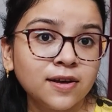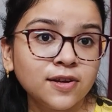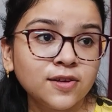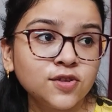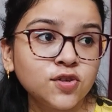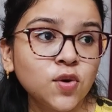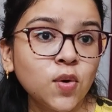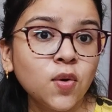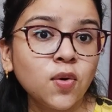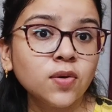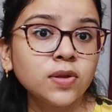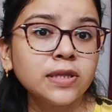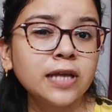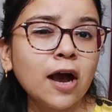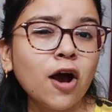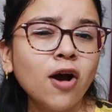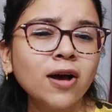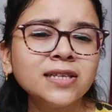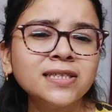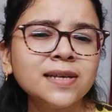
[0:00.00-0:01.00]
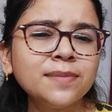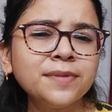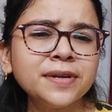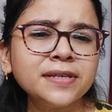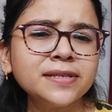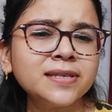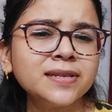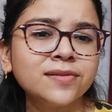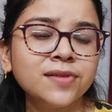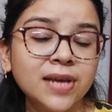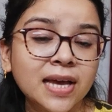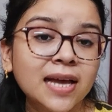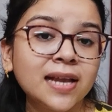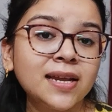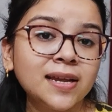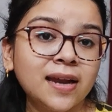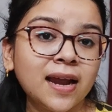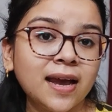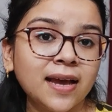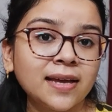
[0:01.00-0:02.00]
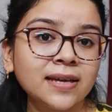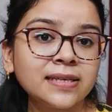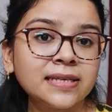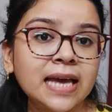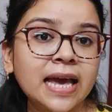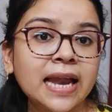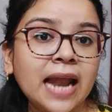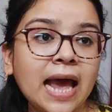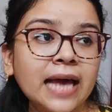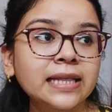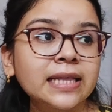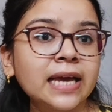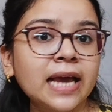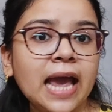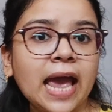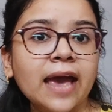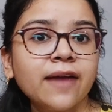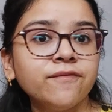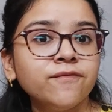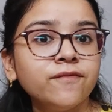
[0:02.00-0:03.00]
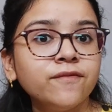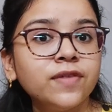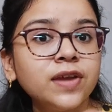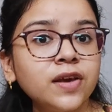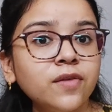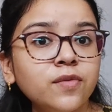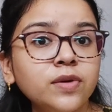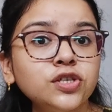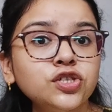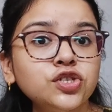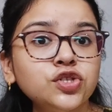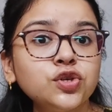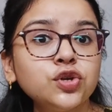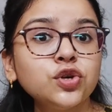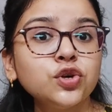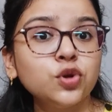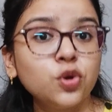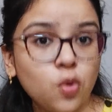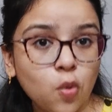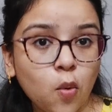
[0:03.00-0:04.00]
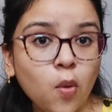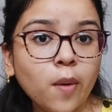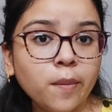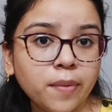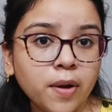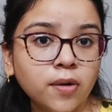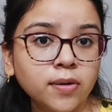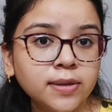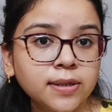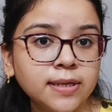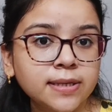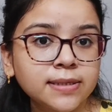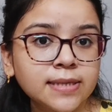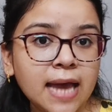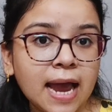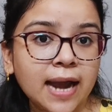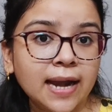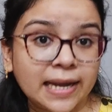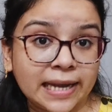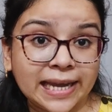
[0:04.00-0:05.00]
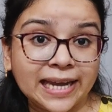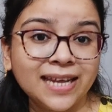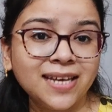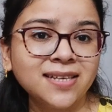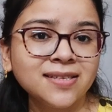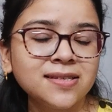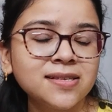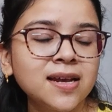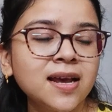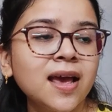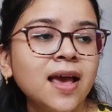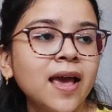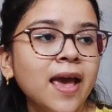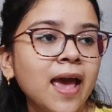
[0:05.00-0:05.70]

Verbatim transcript: So the concept is really nice, and I think everyone should know about this at least.